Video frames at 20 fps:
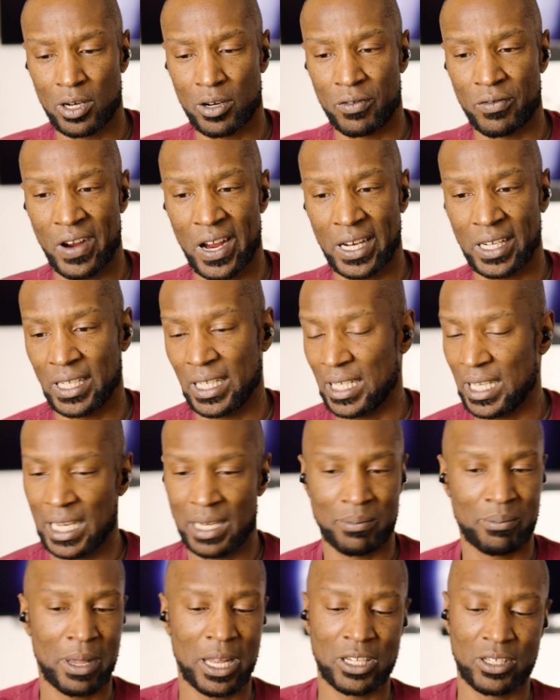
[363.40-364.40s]
correctly,
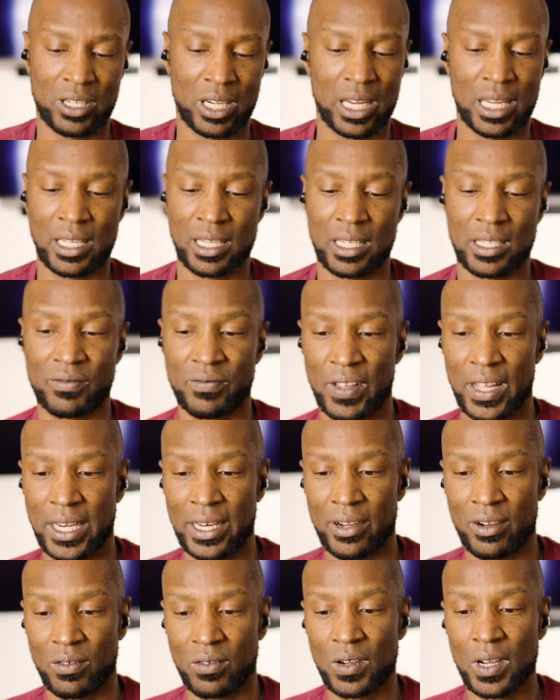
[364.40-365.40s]
didn't mention it in this
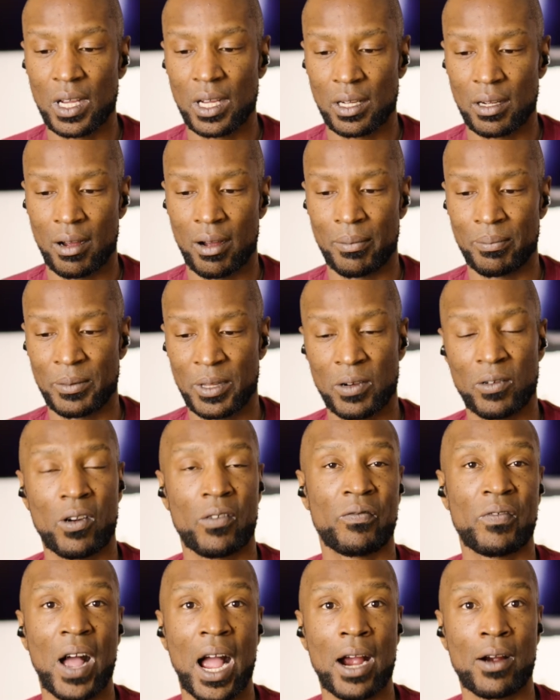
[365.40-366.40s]
video, there were
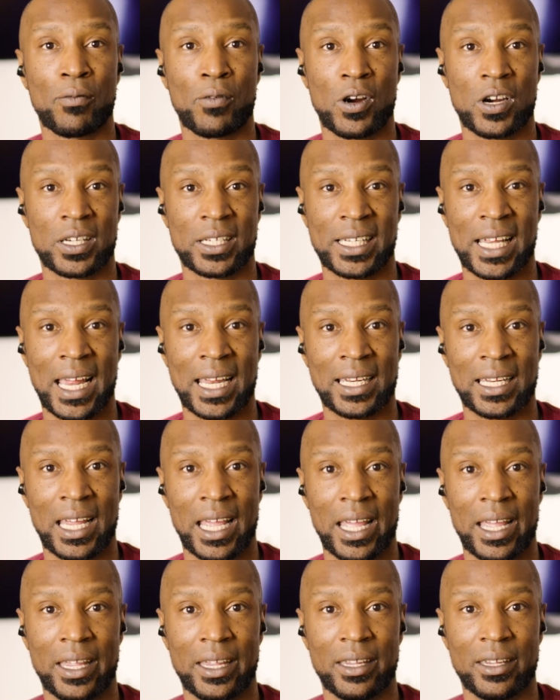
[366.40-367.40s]
fireworks that
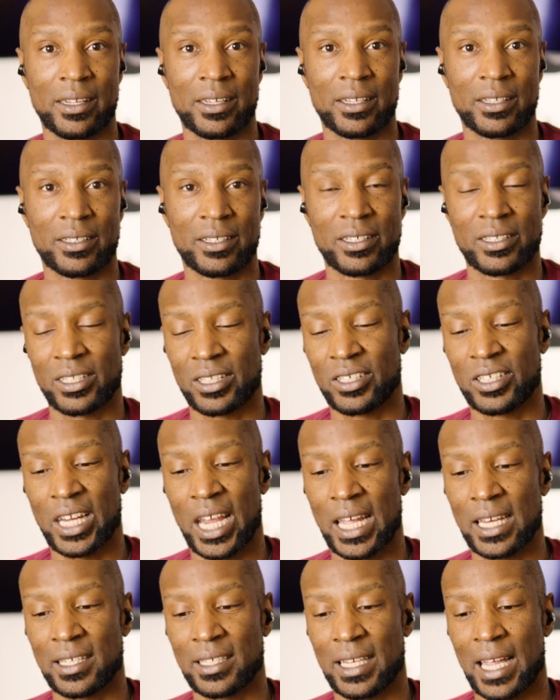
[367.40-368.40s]
day. There's a
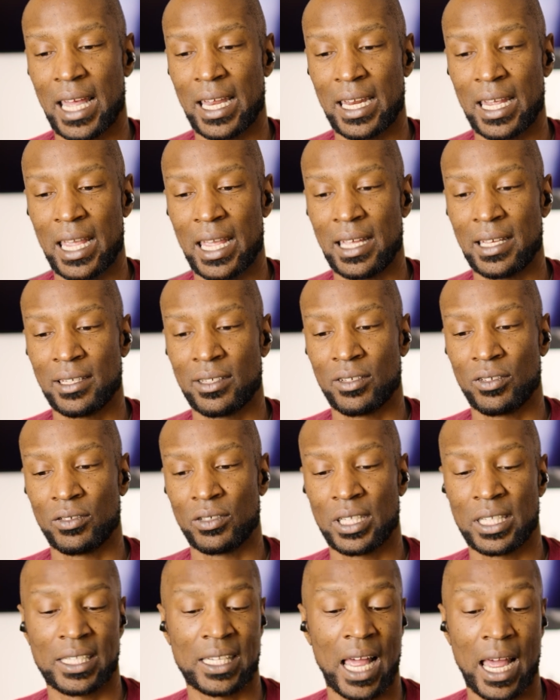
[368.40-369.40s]
chance that Hazel
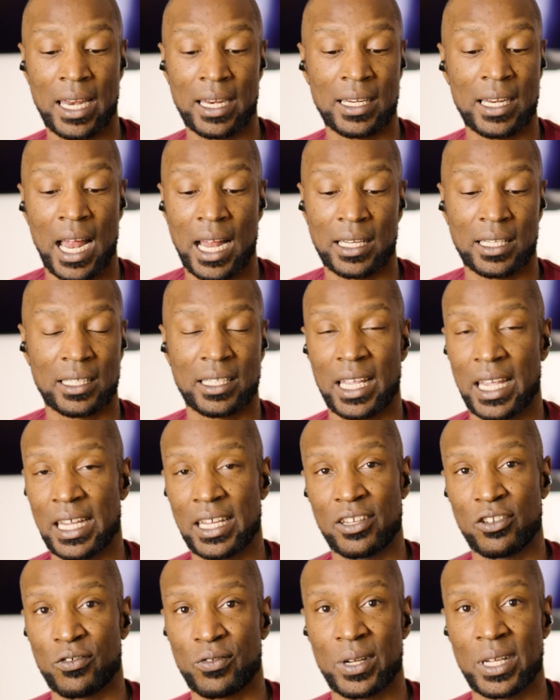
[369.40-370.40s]
decided not to
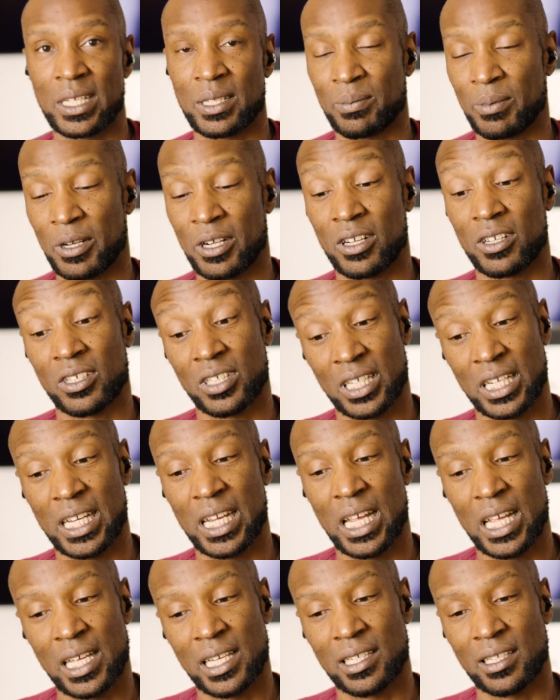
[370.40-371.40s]
take treats because she
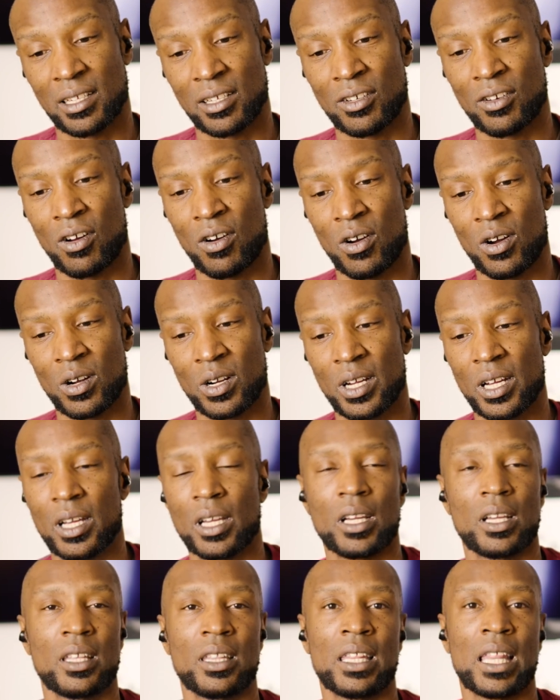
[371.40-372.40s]
is a dog
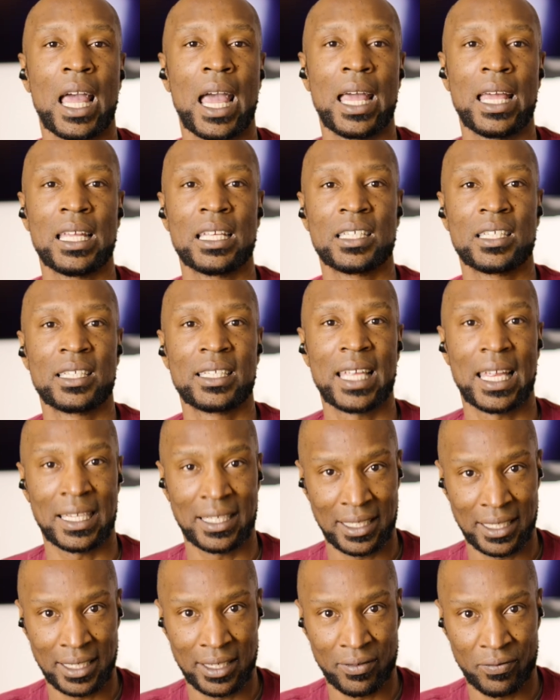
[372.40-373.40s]
that is
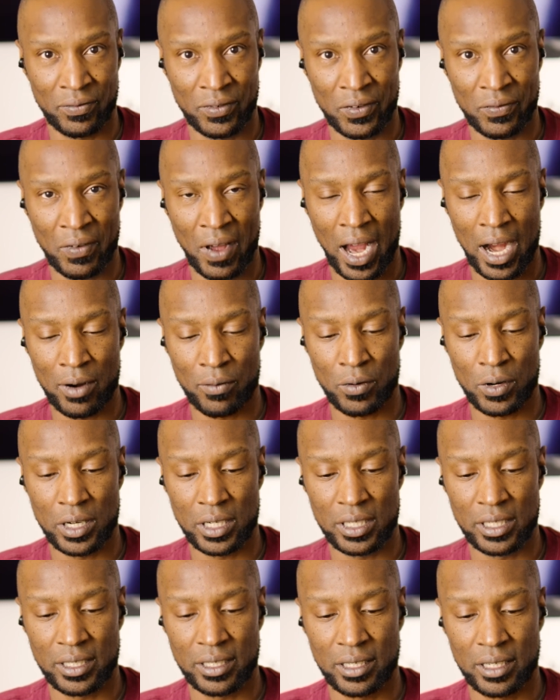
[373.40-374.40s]
sensitive to
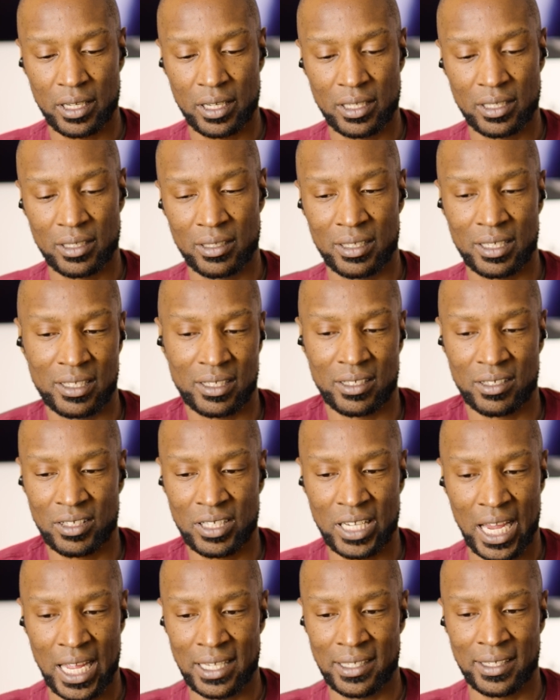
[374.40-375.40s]
fireworks. So there's a
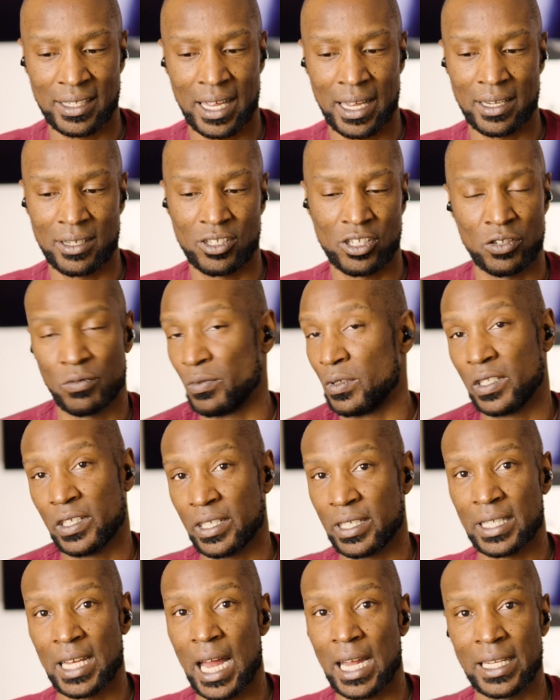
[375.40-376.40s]
chance that she was
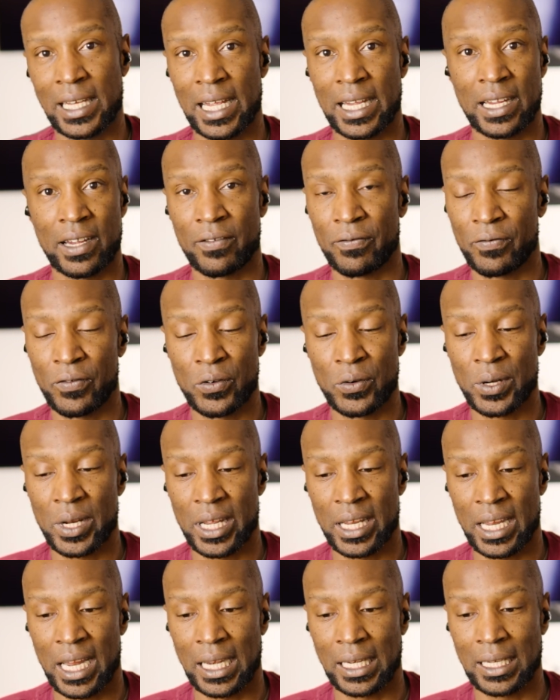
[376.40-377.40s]
just not taking food
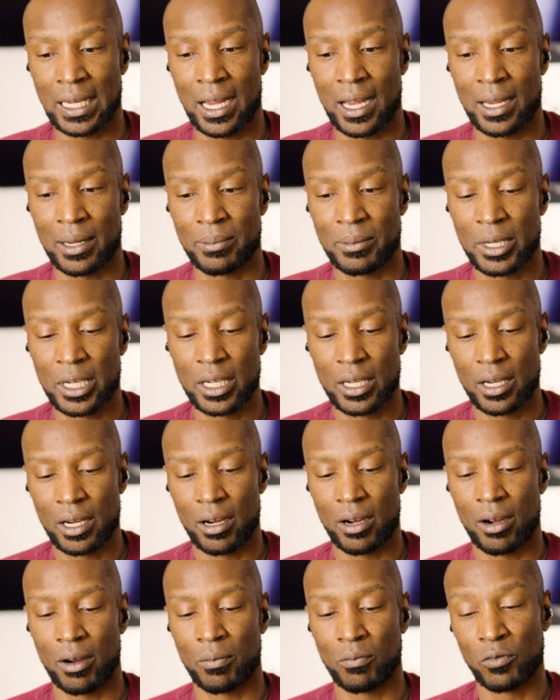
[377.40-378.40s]
at that
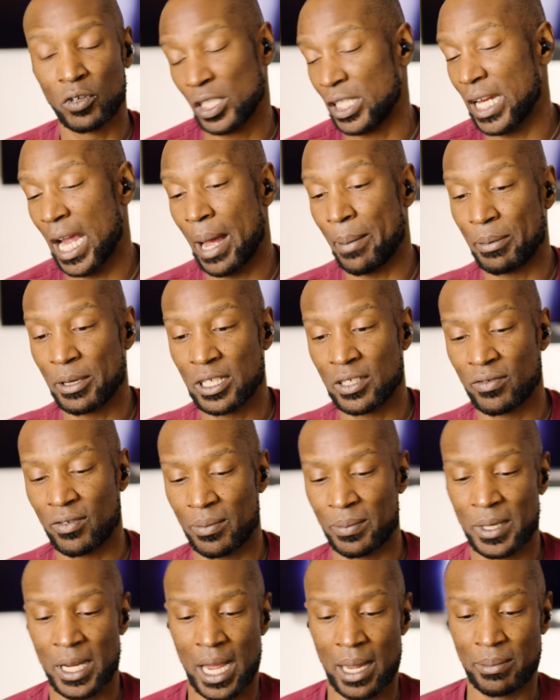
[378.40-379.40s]
time, which happens
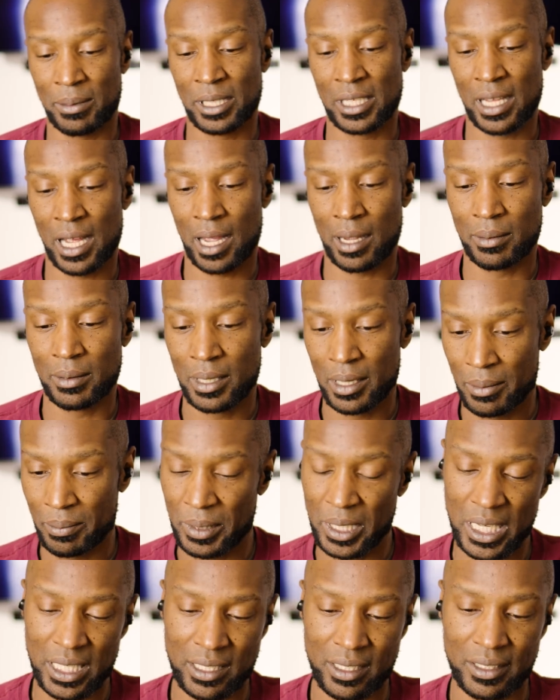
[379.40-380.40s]
from time to time.
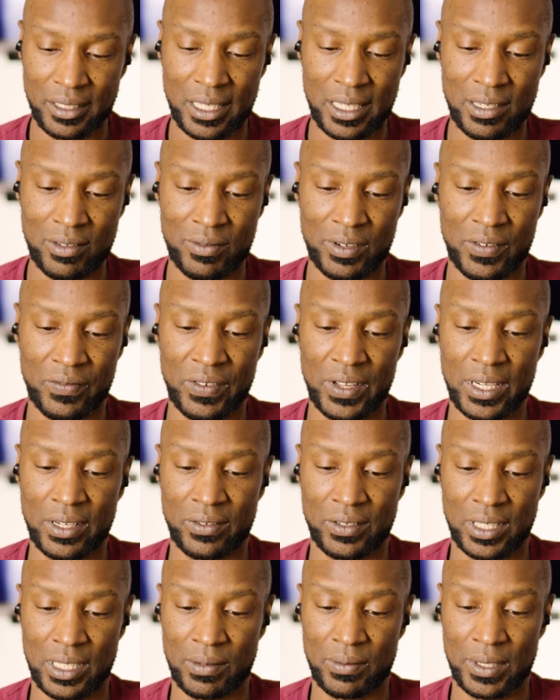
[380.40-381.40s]
But let's continue with the video
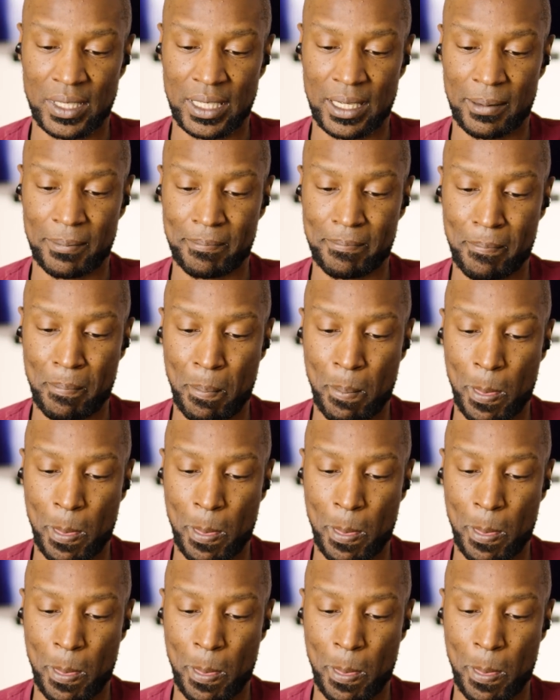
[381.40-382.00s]
and see what's up.